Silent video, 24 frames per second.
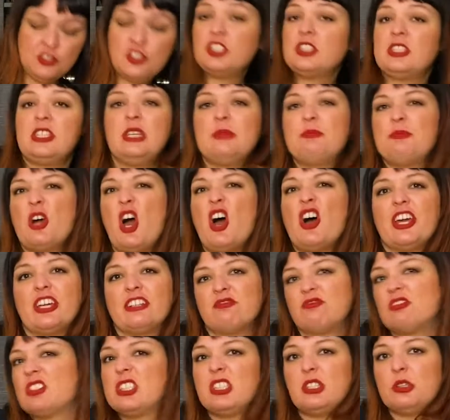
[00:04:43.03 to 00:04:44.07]
just keep going,
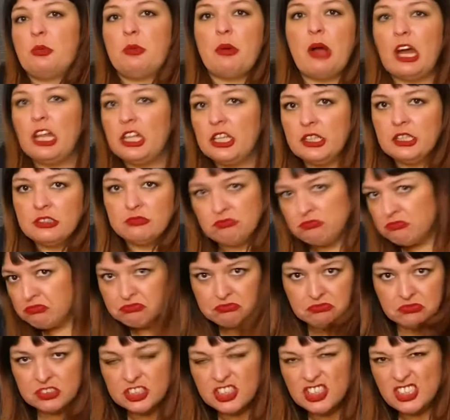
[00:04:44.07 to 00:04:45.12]
because it'll probably
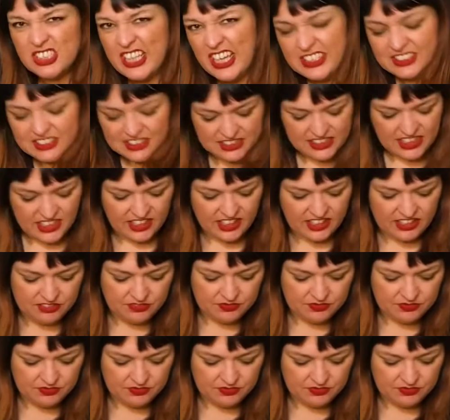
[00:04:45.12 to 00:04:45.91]
just takes a second.